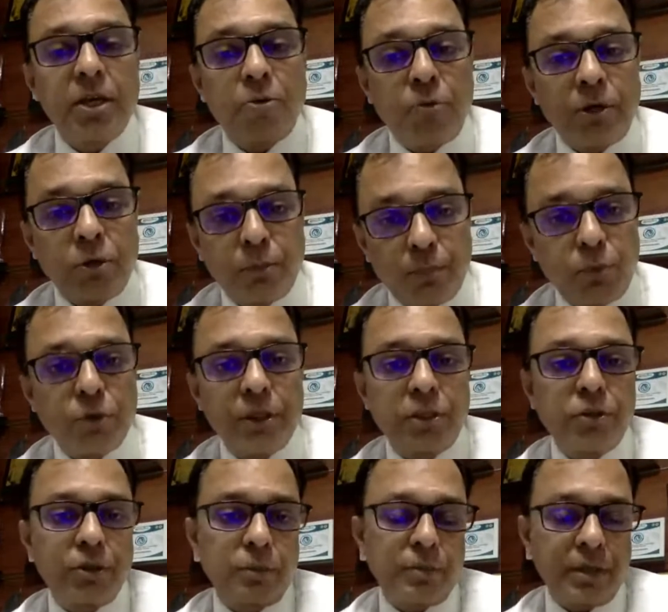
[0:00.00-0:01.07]
When you put it
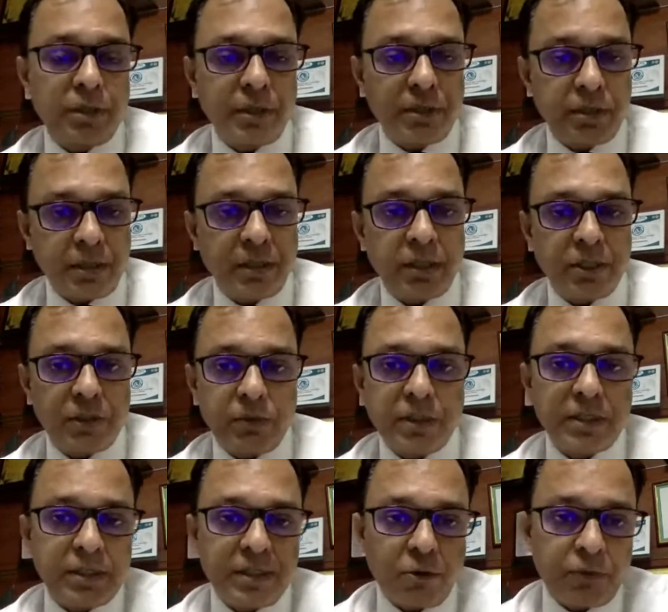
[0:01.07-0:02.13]
during pregnancy, there is
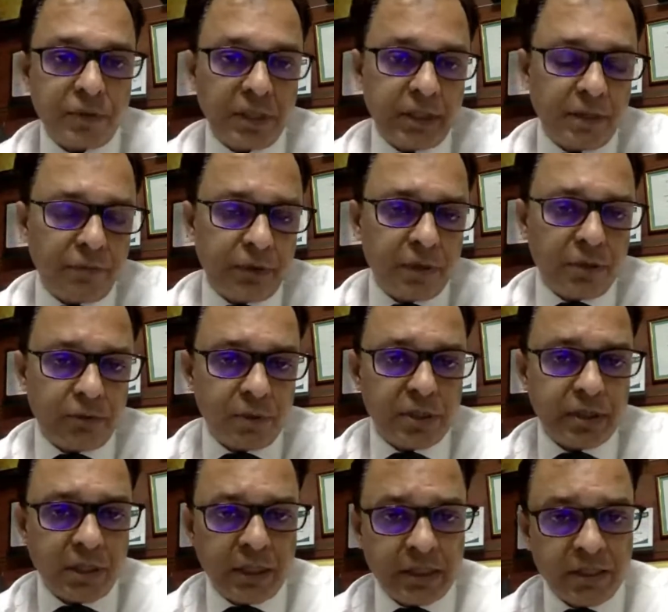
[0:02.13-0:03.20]
significant
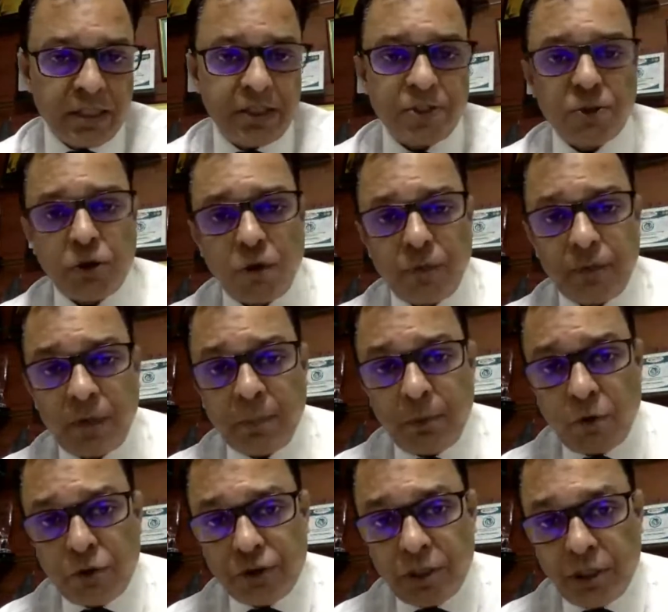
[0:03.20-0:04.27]
risk exists of
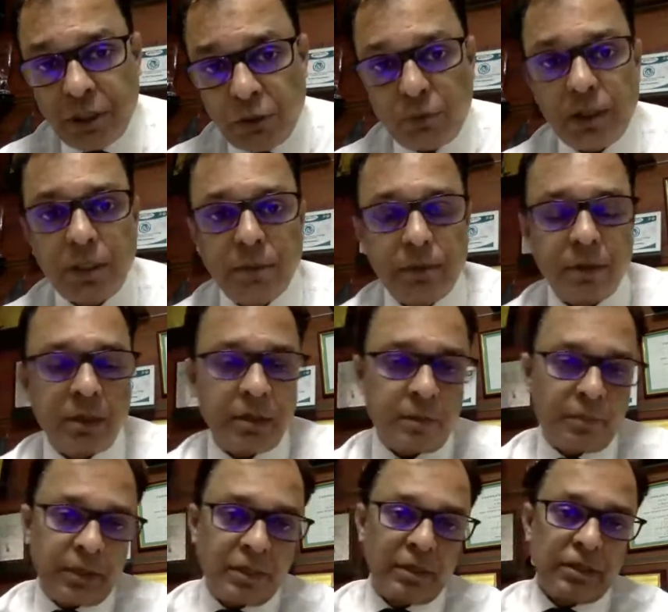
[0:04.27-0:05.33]
abortion during
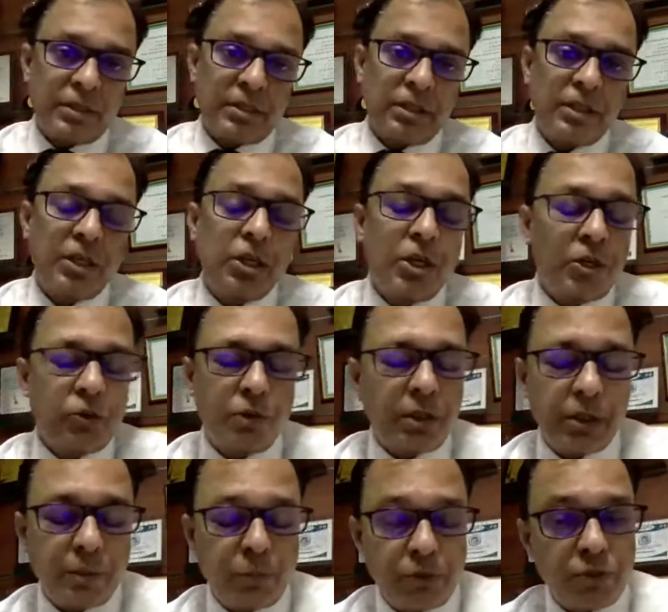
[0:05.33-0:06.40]
pregnancy,
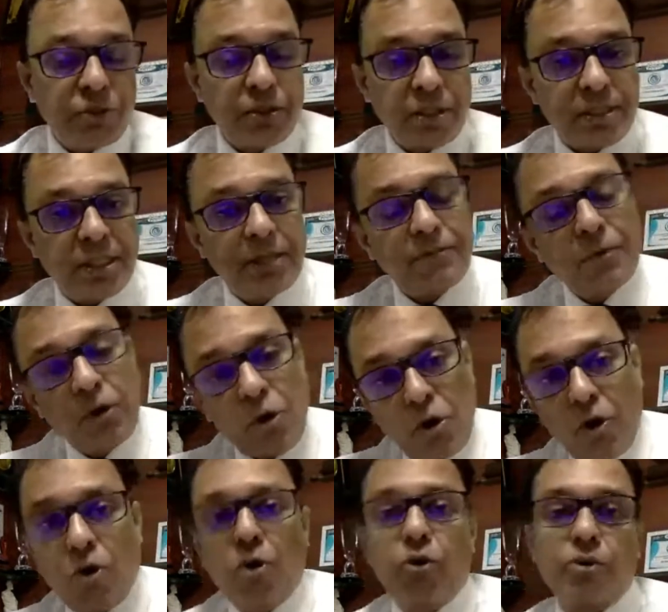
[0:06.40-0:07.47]
during the procedure itself,
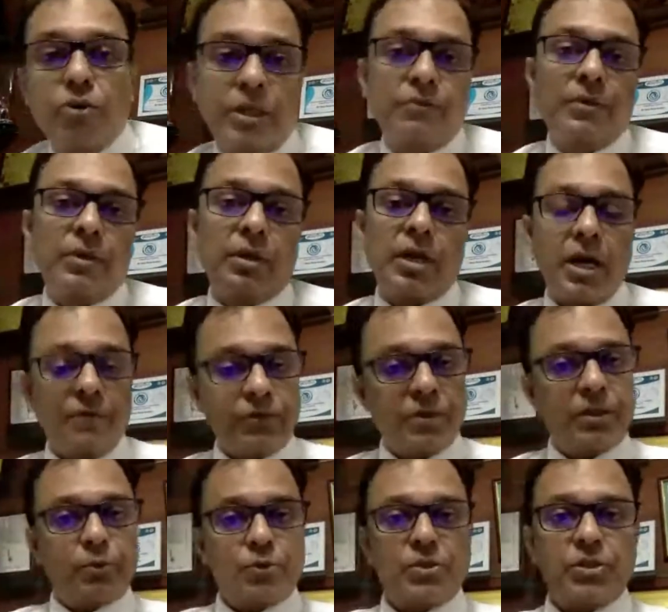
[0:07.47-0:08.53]
or even after
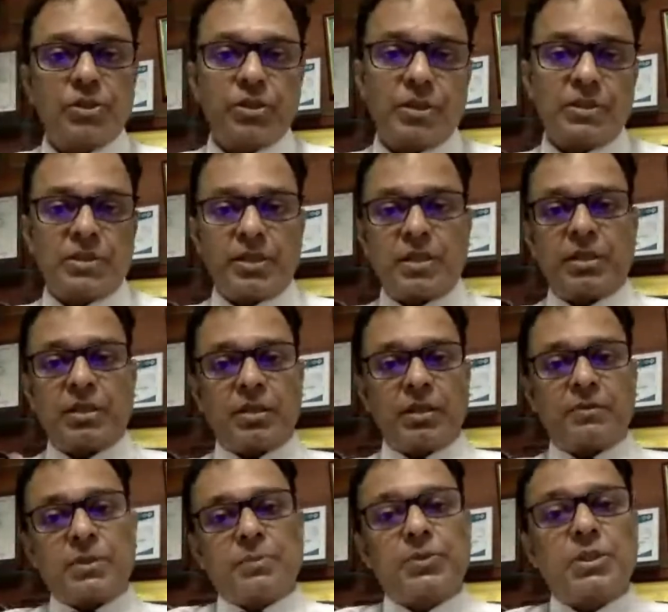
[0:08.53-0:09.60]
the procedure is done in
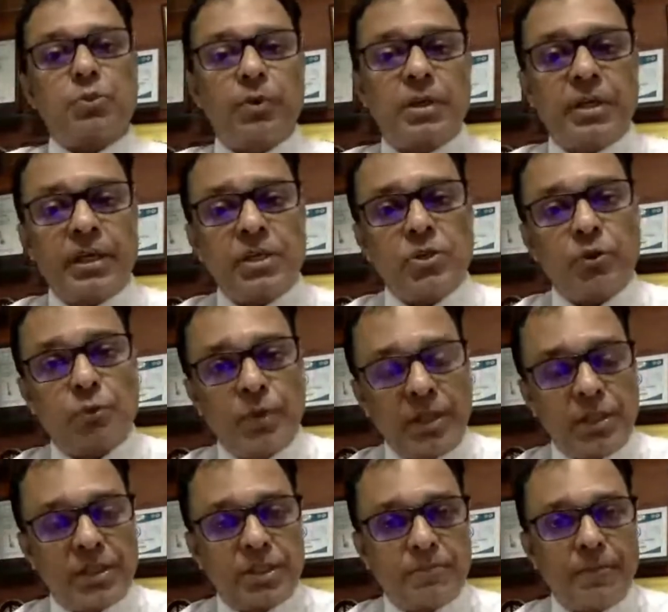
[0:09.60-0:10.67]
the subsequent days or
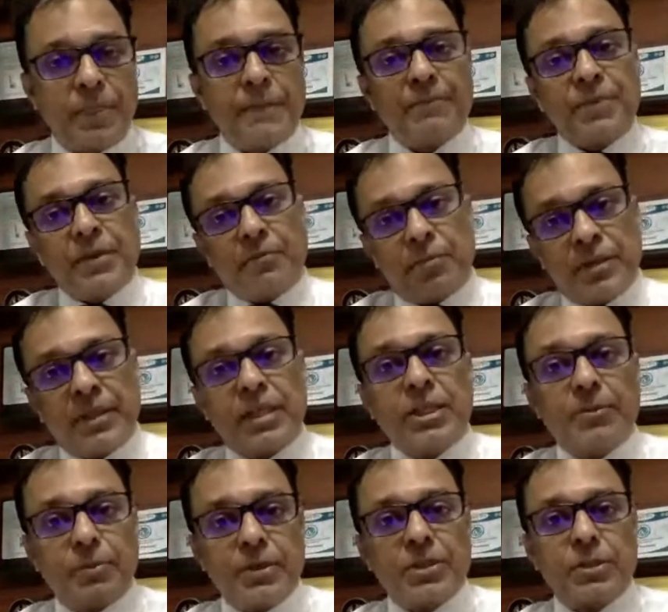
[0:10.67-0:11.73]
weeks. But that
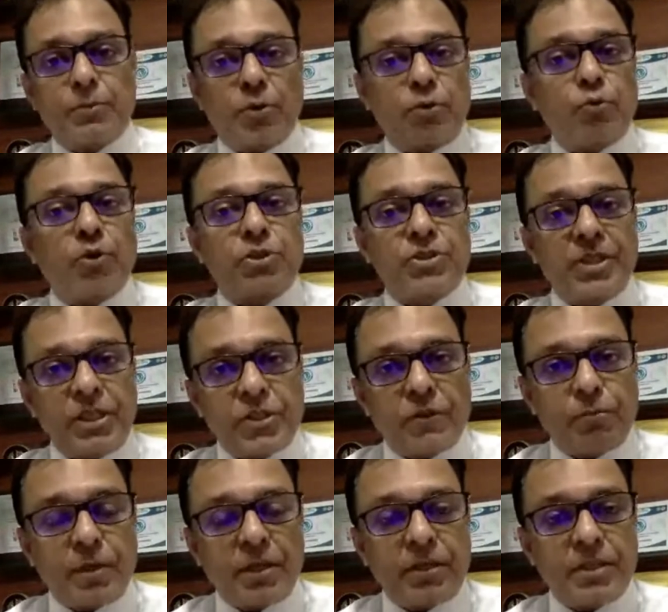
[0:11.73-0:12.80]
depends upon what stage
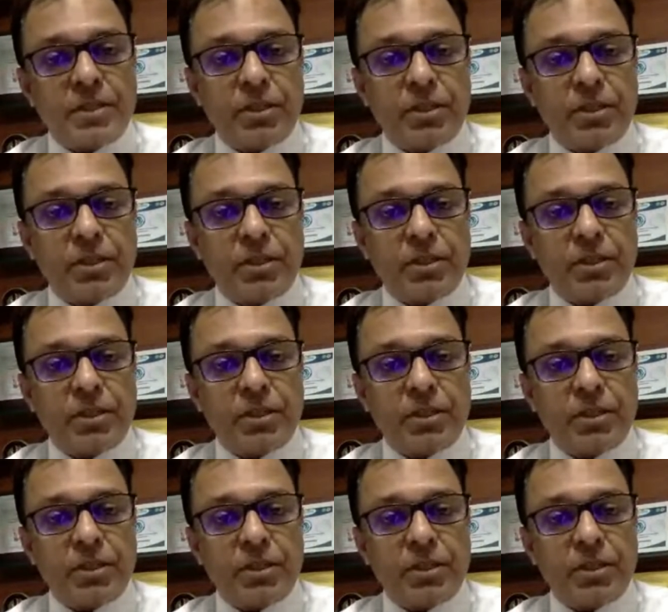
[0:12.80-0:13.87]
of pregnancy you have put it in
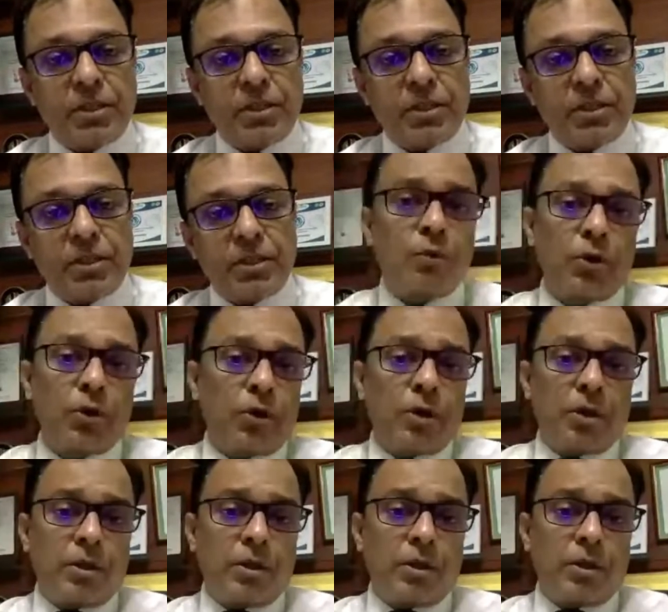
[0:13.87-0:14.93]
and how
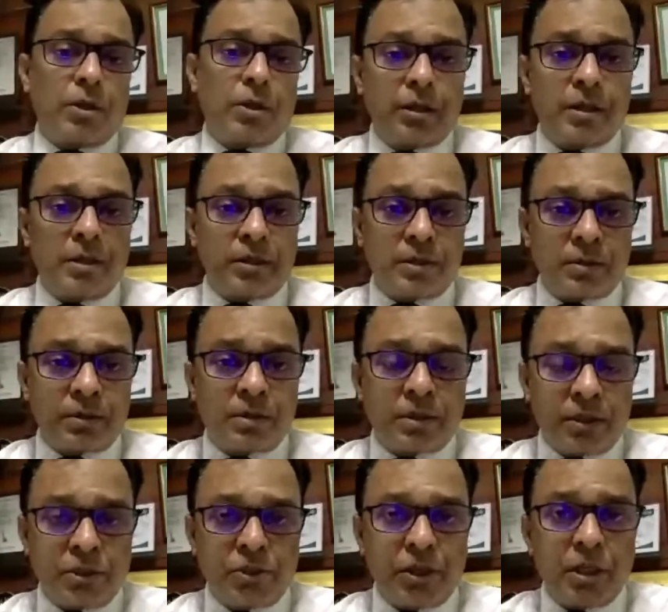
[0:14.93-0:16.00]
the
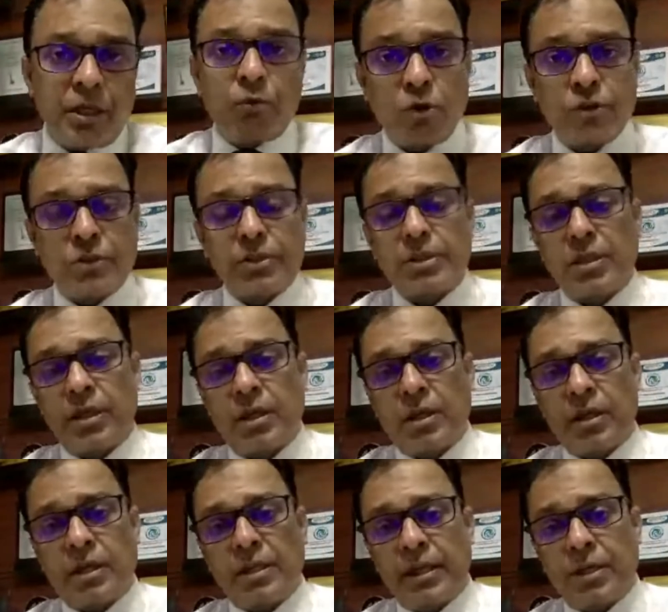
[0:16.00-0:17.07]
surgery was
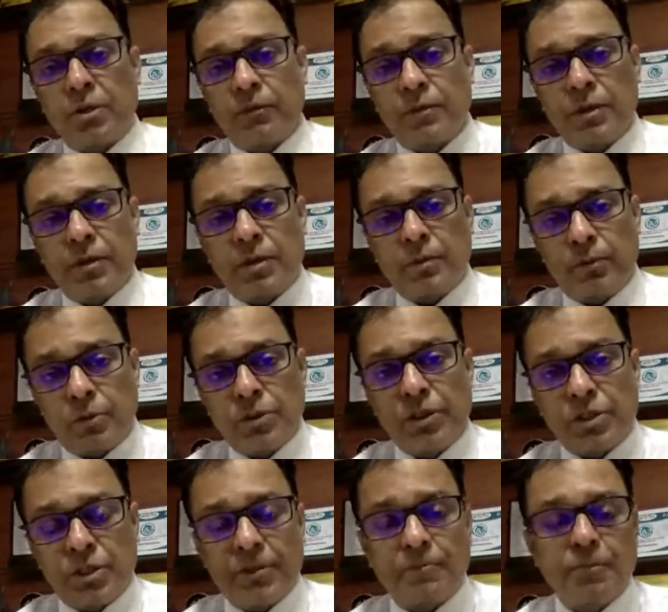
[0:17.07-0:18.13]
at the end of the
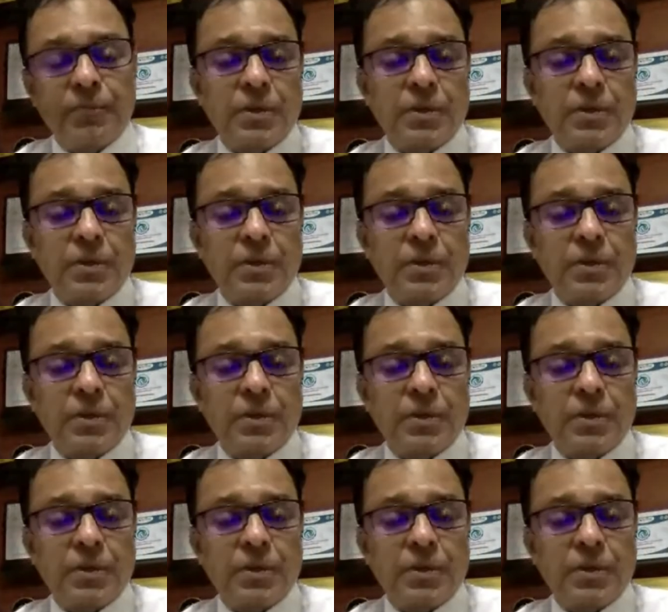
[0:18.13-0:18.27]
procedure.